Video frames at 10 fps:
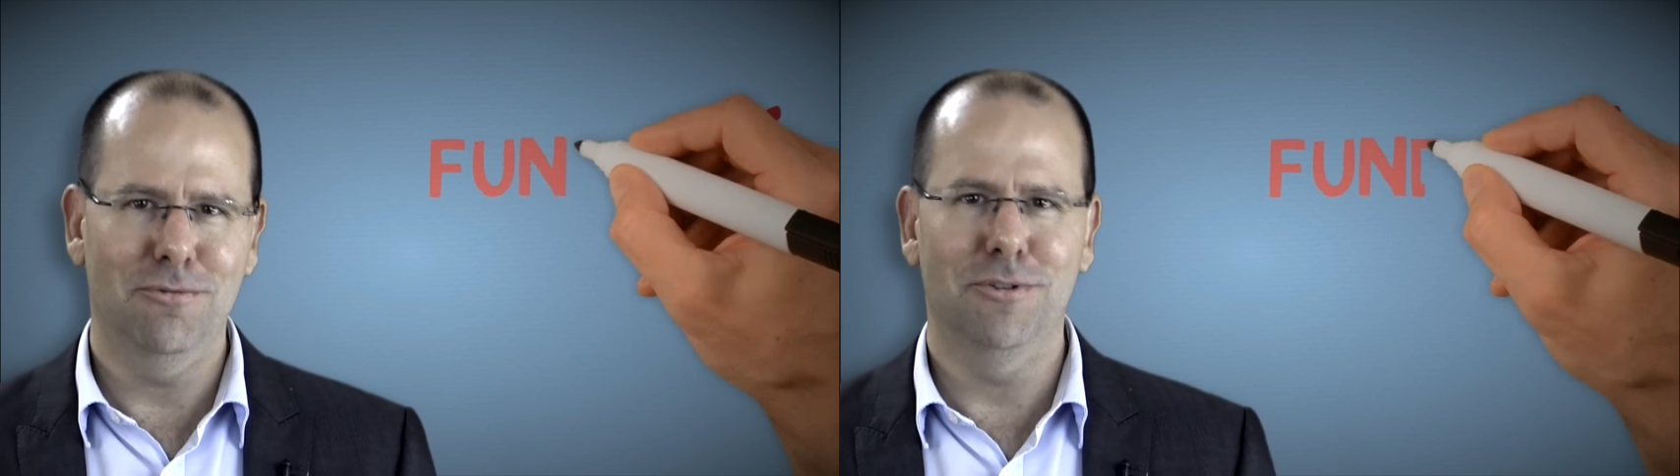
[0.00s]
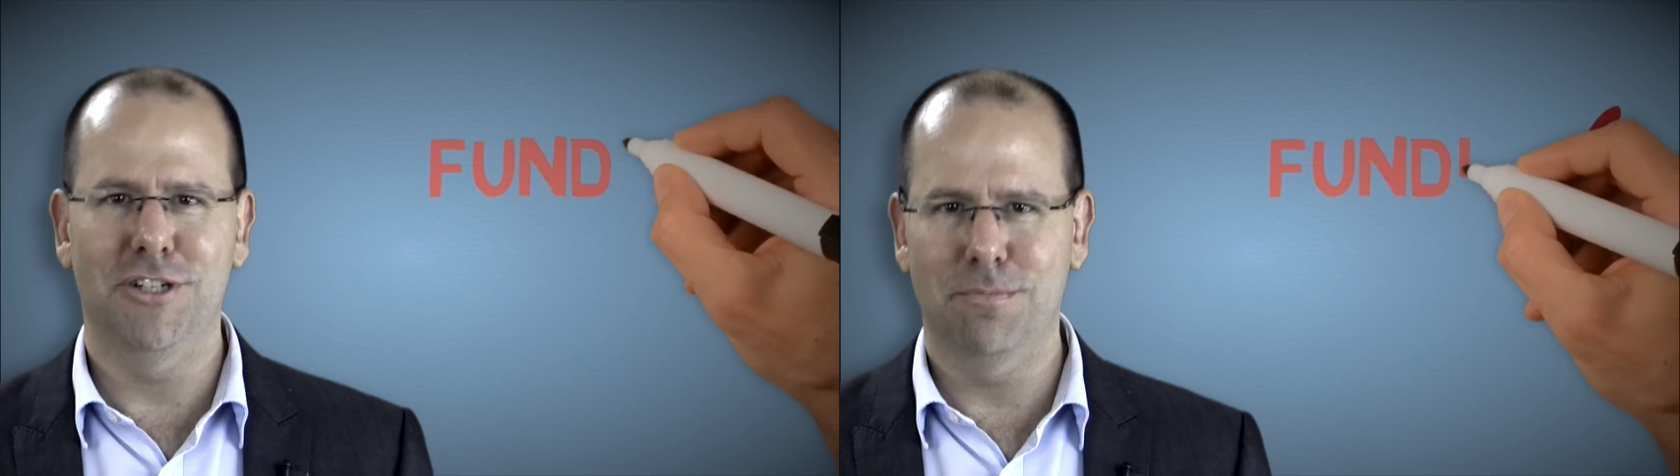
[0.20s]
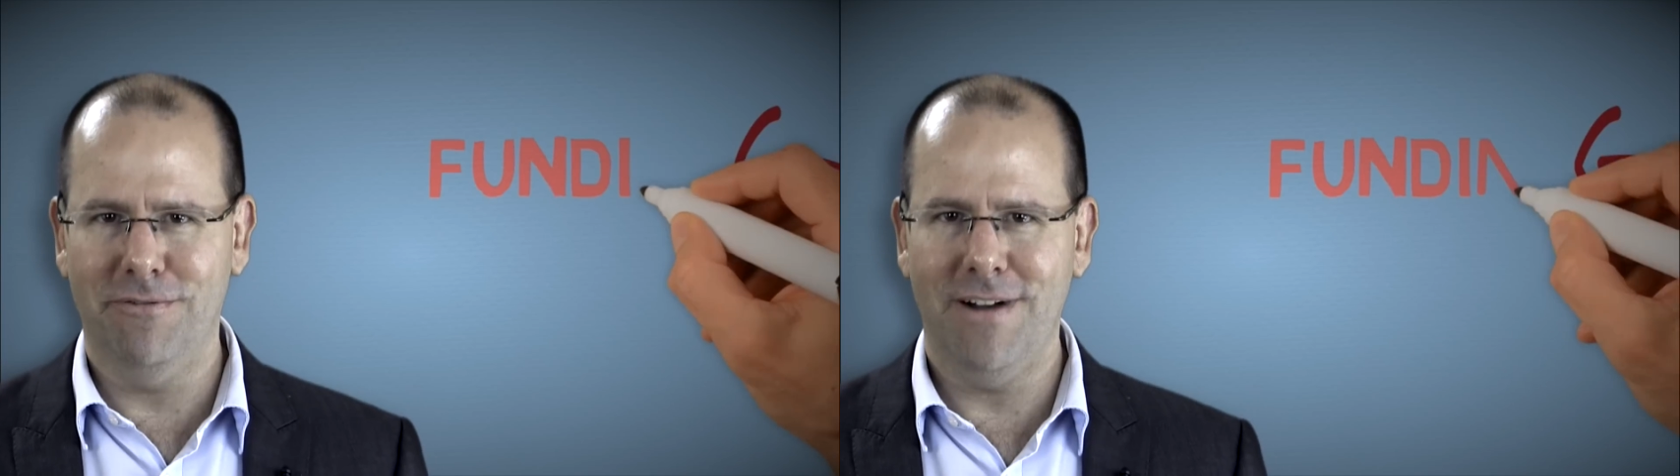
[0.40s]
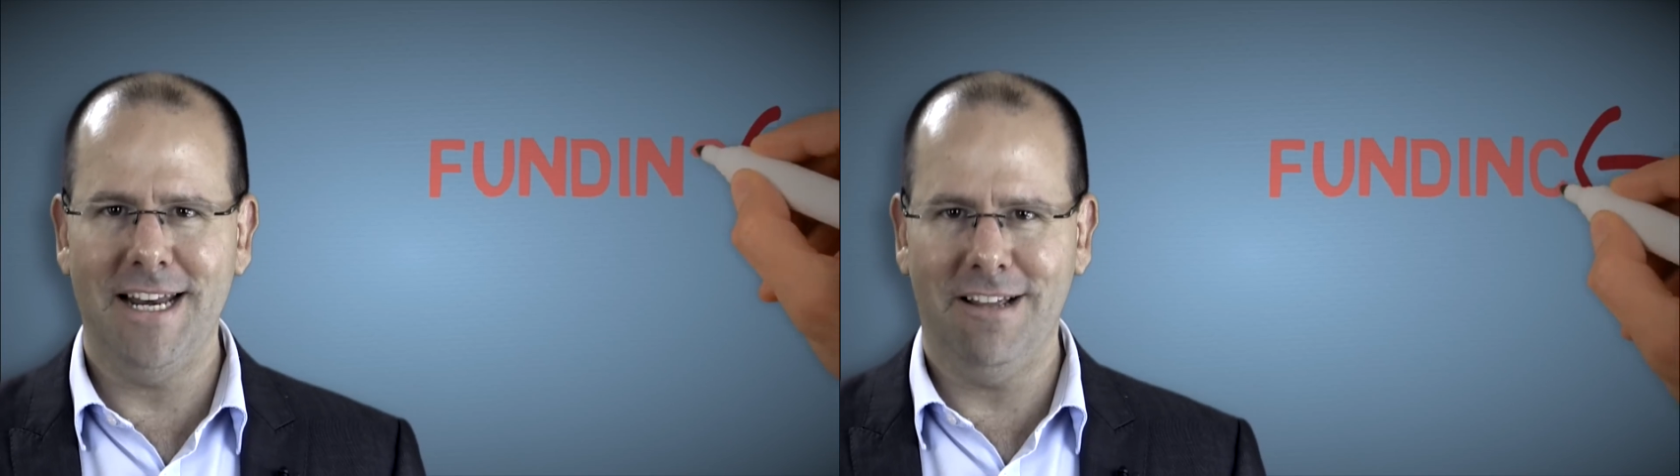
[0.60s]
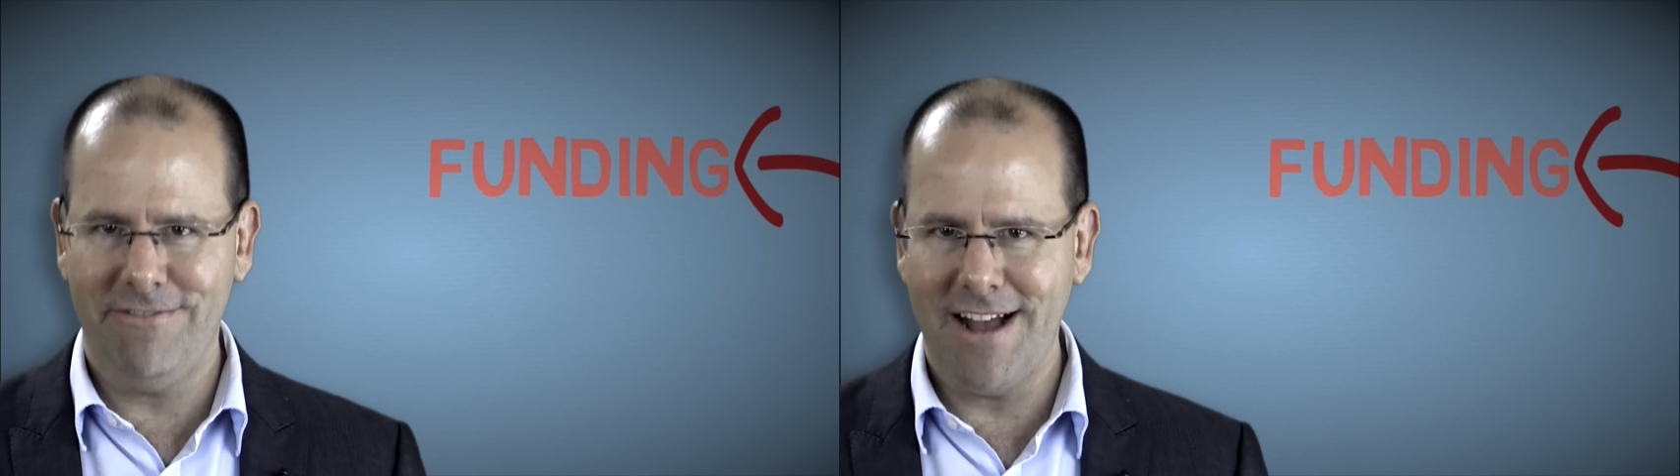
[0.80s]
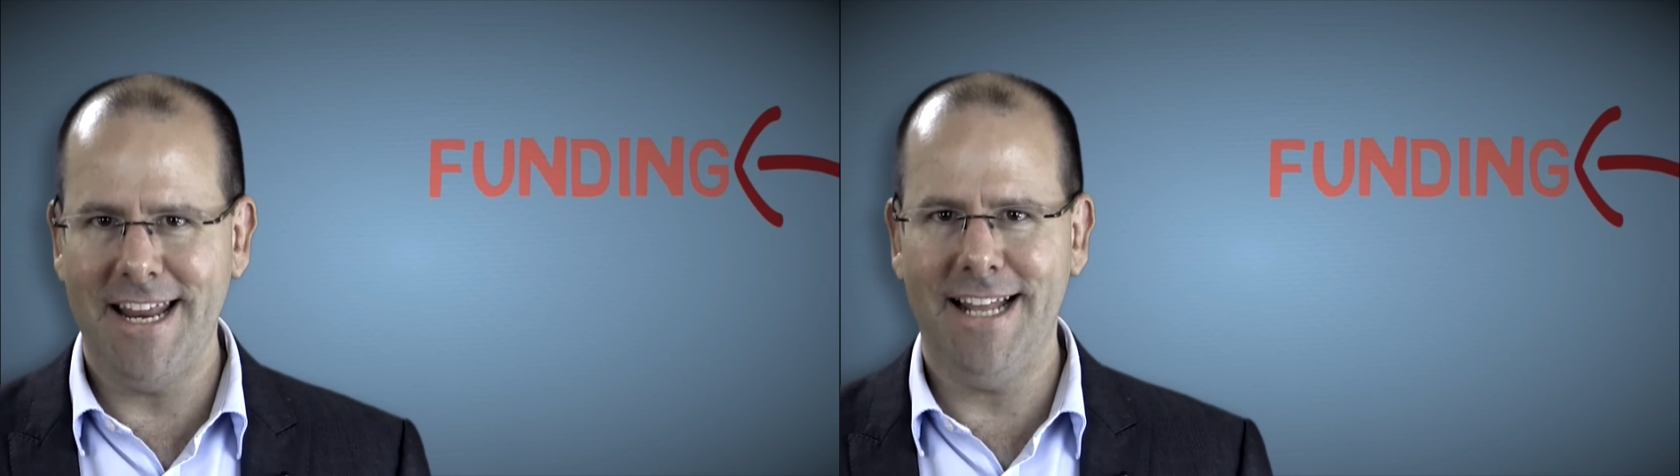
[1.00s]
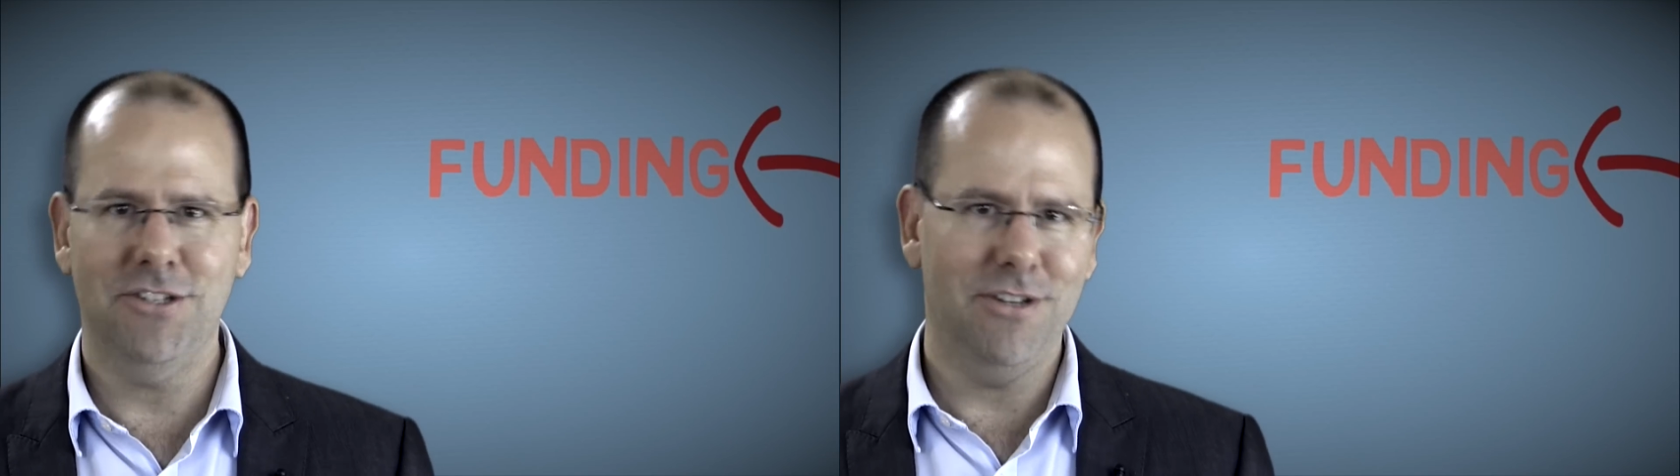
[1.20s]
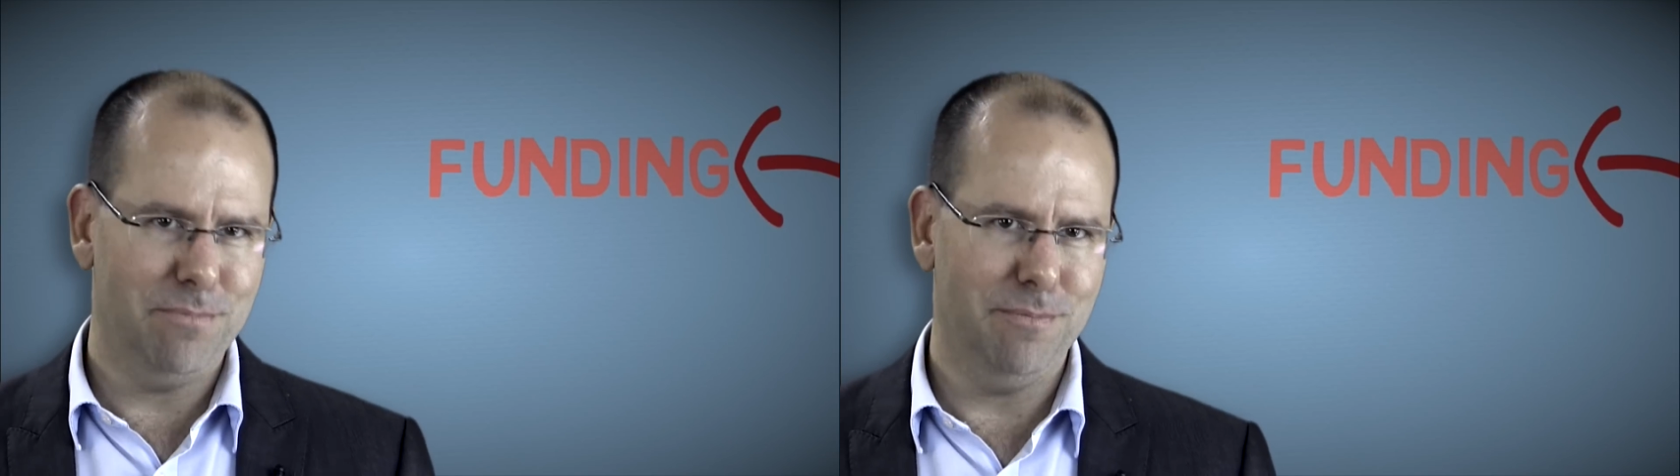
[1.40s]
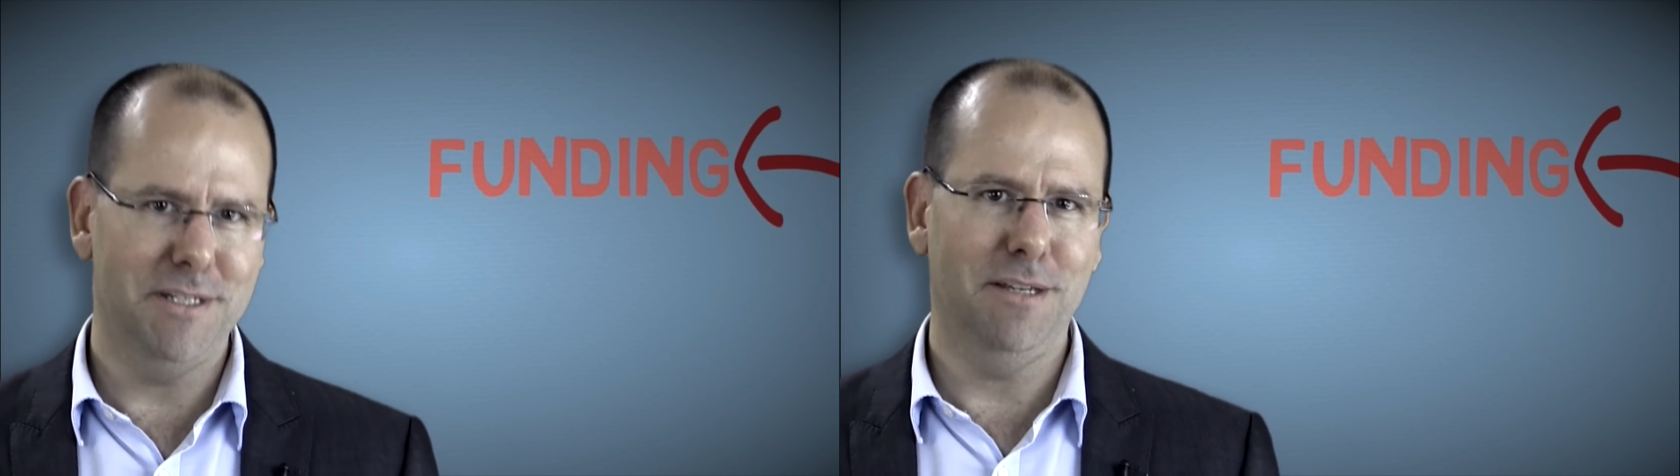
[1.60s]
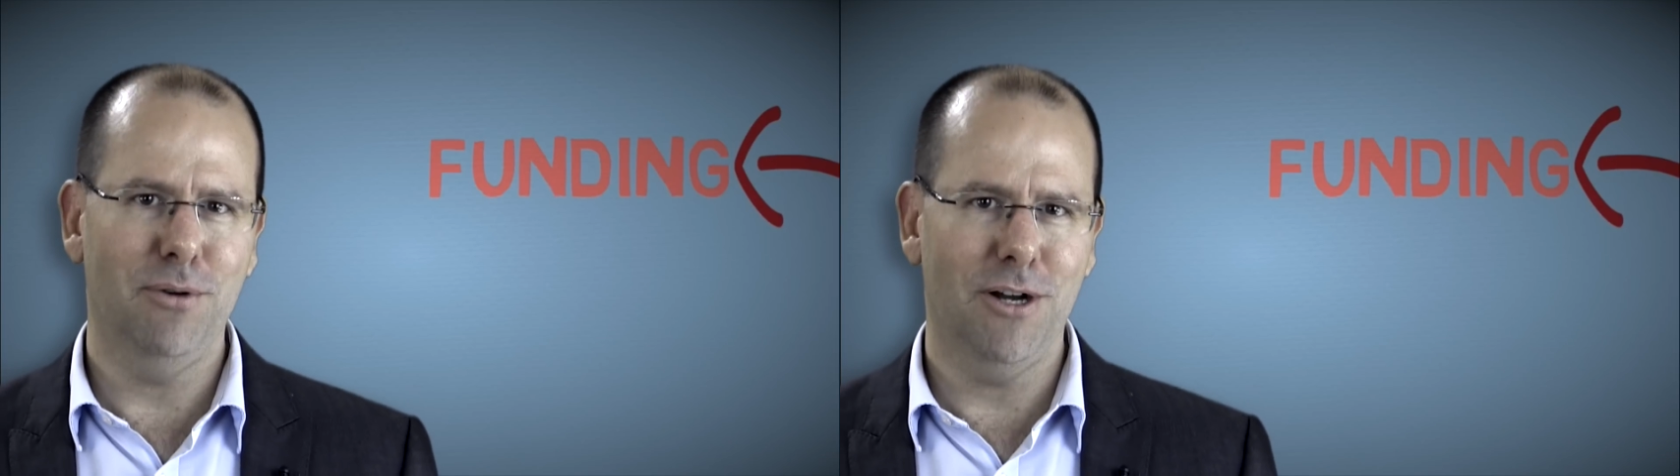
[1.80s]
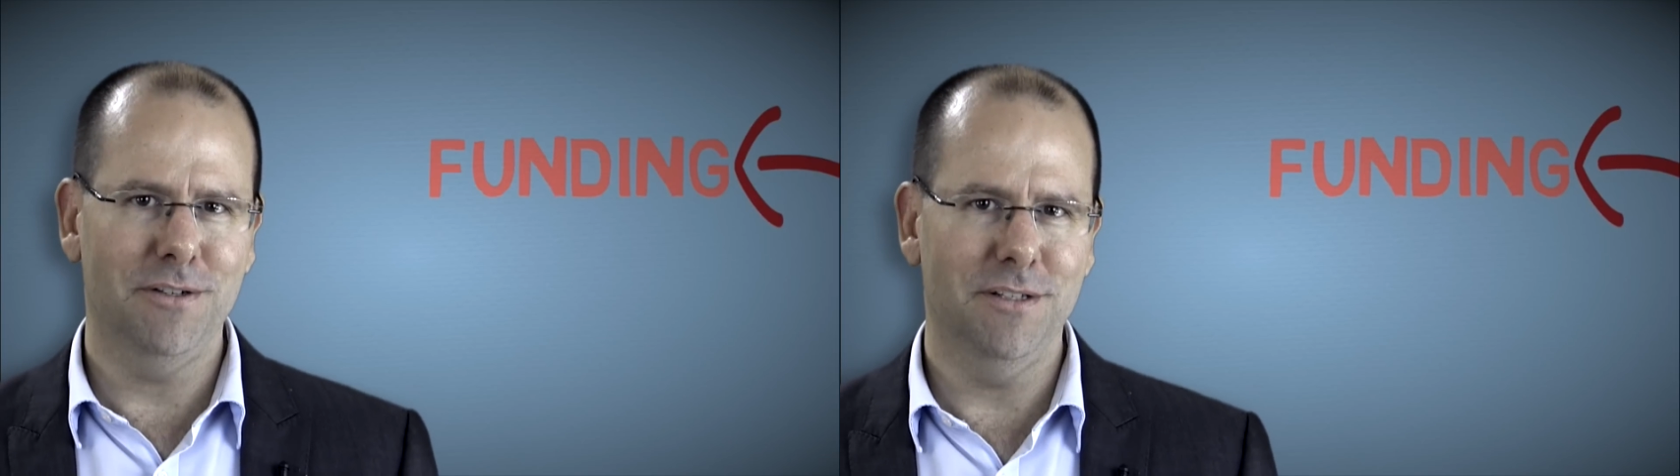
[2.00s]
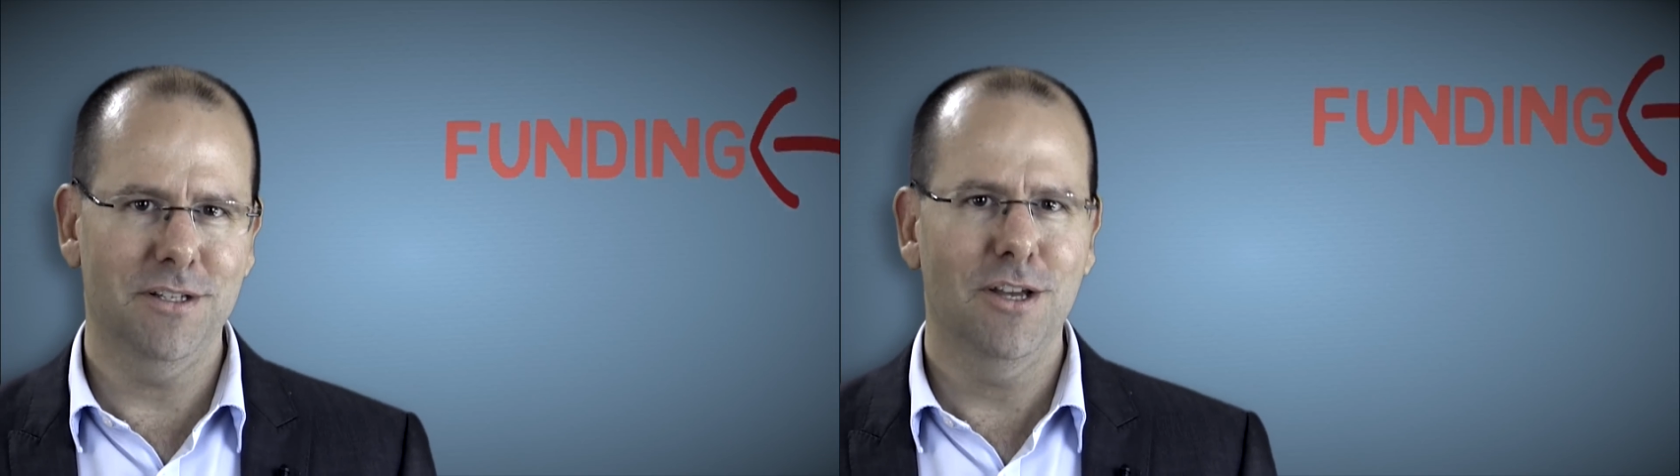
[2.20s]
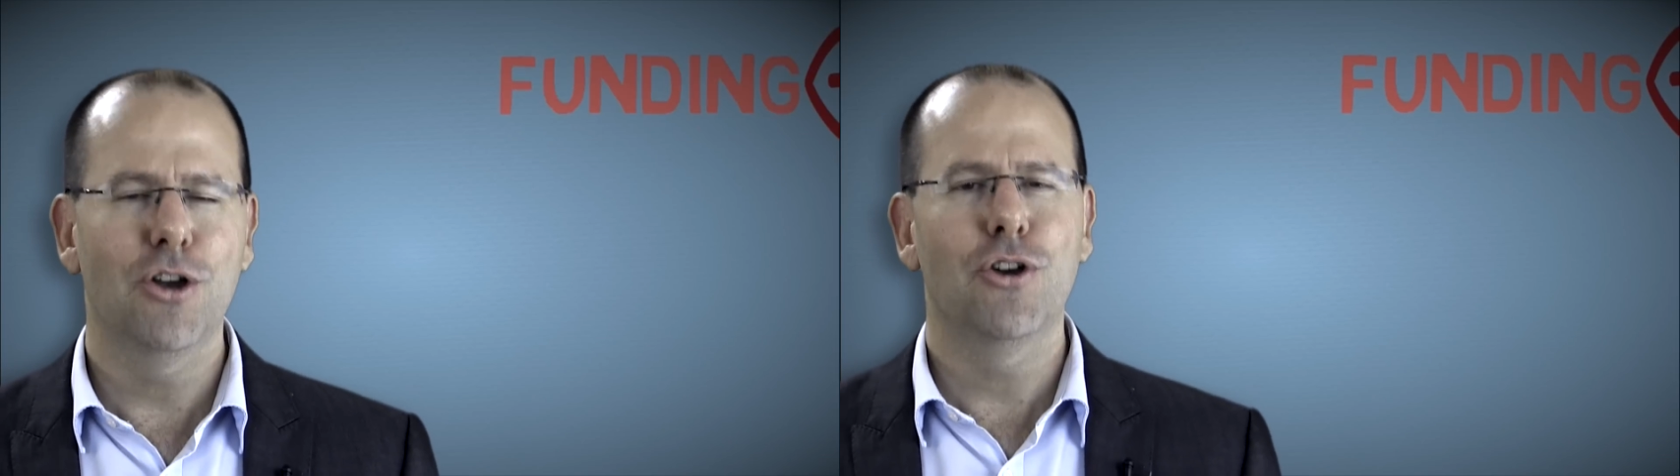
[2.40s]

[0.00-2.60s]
which is providing finance to implementing partners,